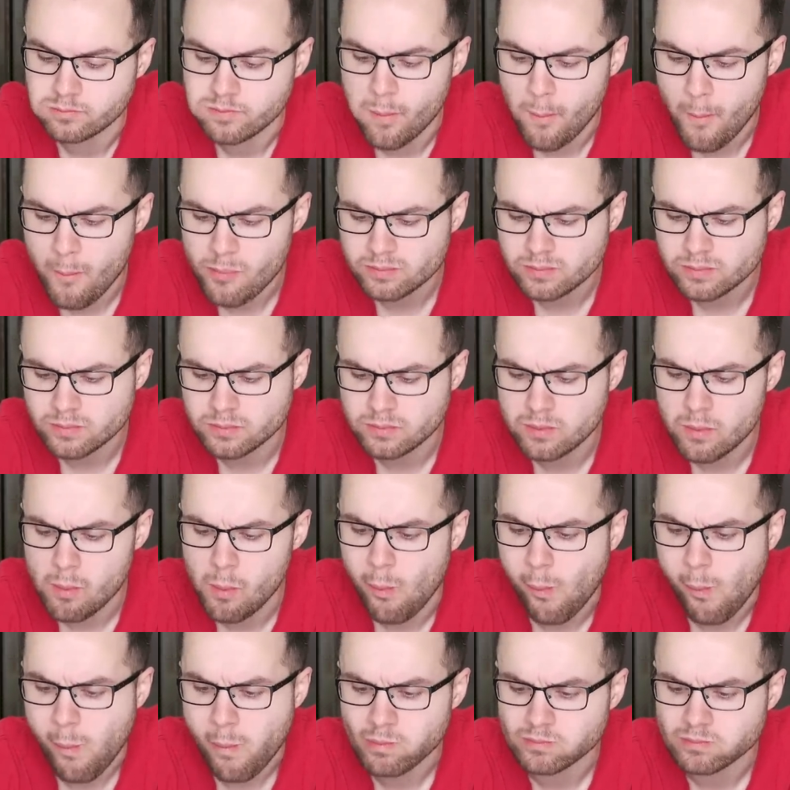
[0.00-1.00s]
Mmm.
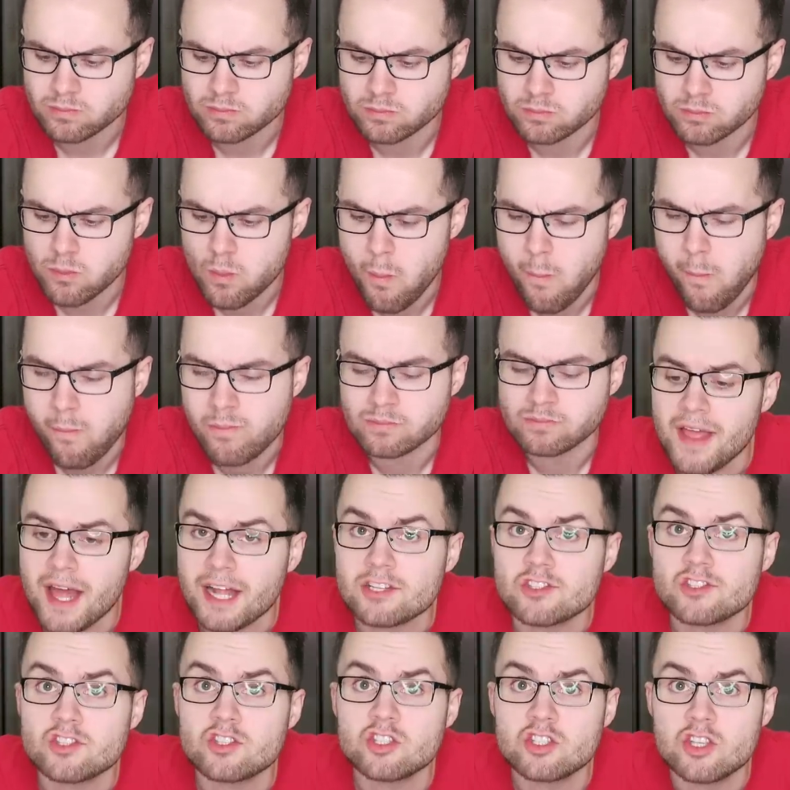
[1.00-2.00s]

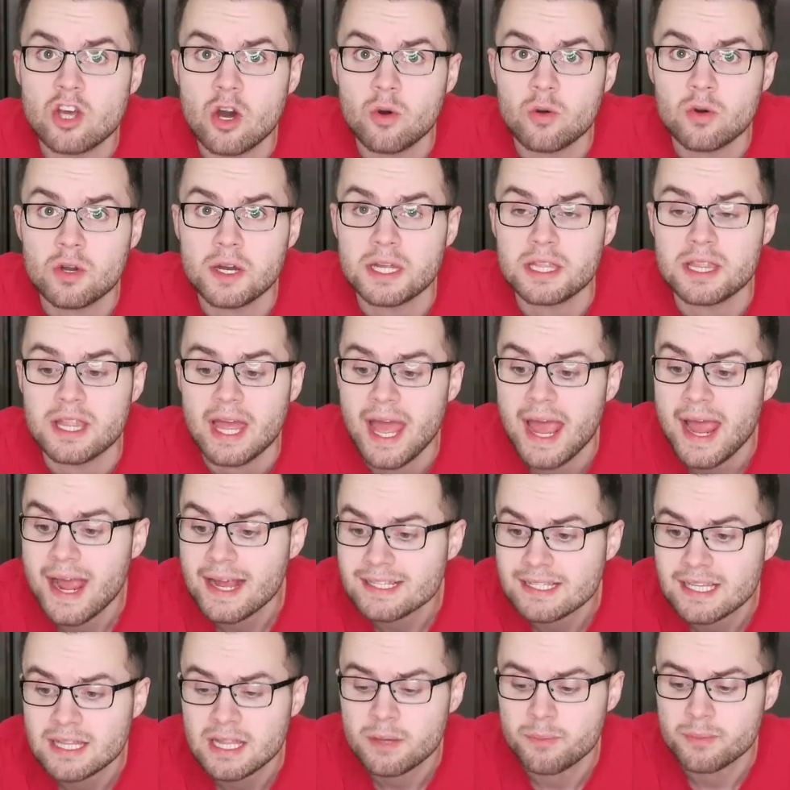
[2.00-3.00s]
That's so good. The
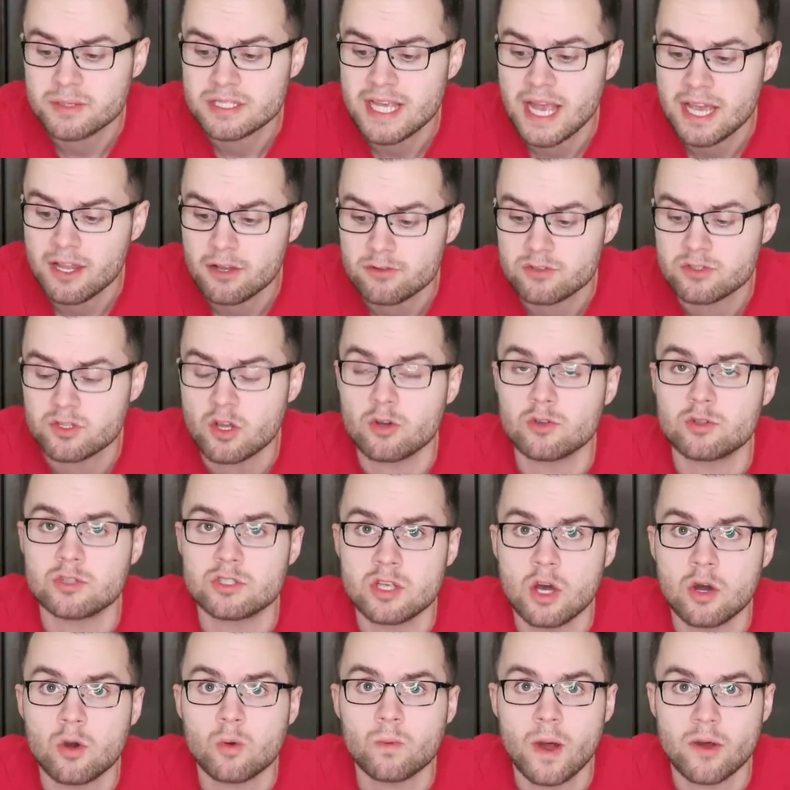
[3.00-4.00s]
eggs and the potatoes go
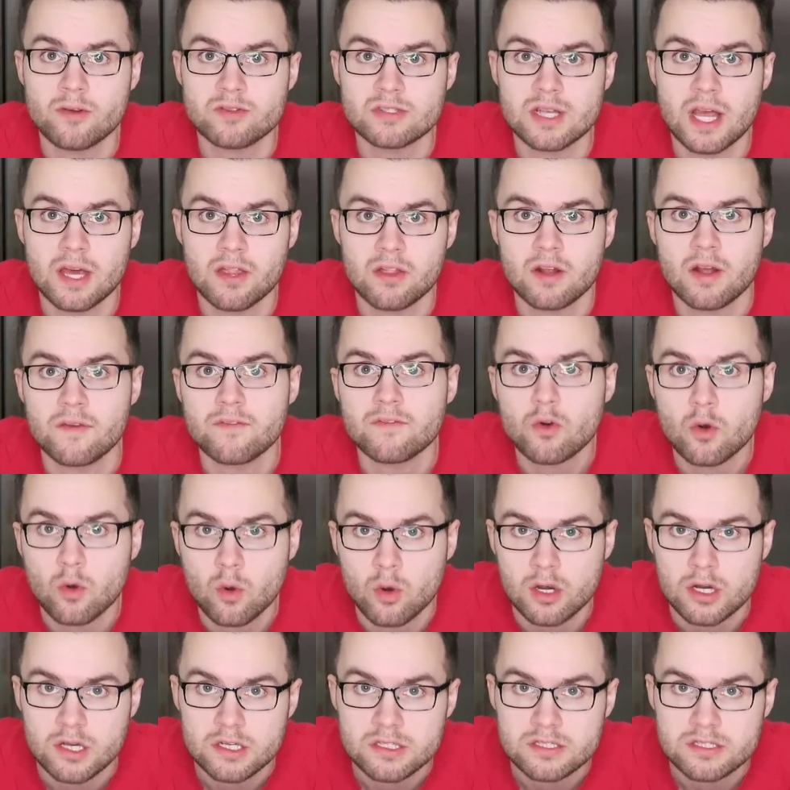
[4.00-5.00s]
so well together, of
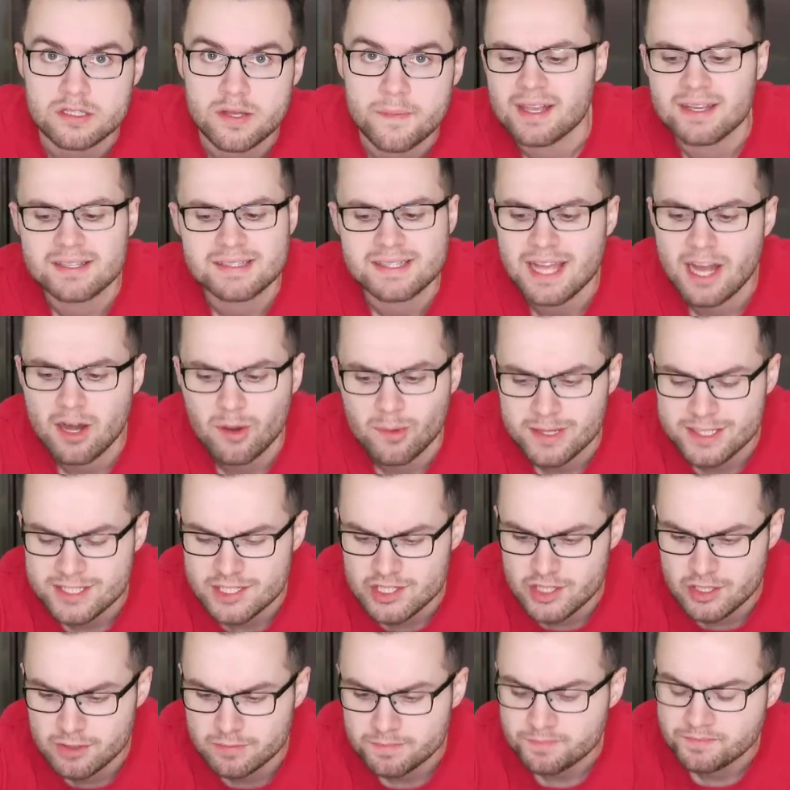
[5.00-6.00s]
course, because they always
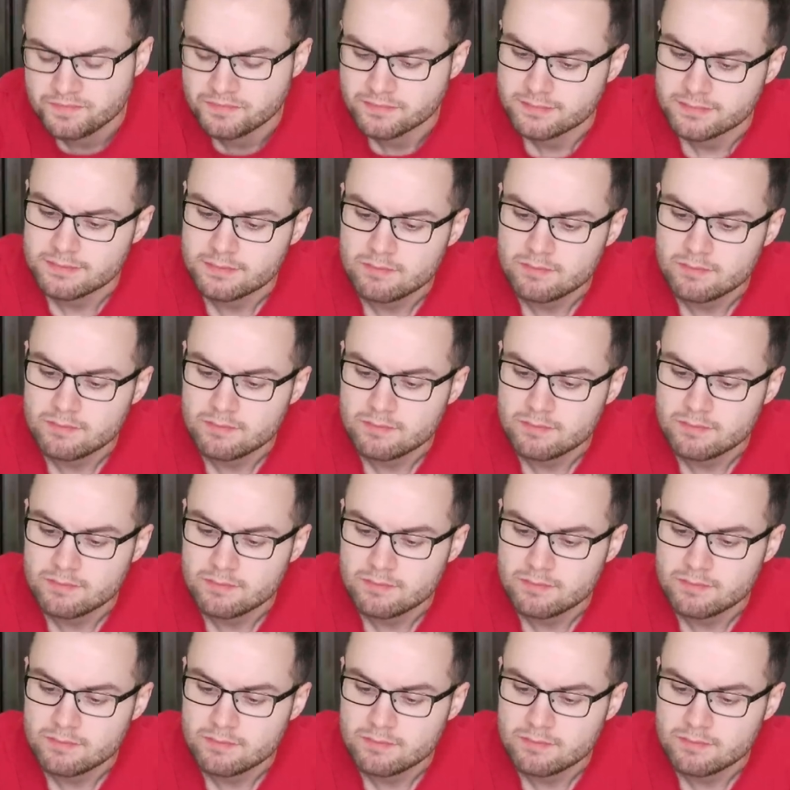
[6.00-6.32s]
do.